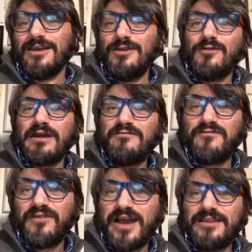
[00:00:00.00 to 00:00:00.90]
you can
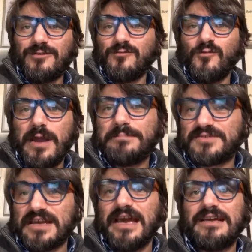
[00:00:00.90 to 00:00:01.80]
find on
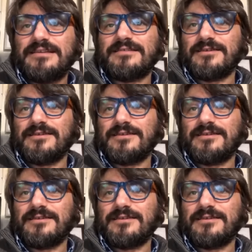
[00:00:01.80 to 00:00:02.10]
websites,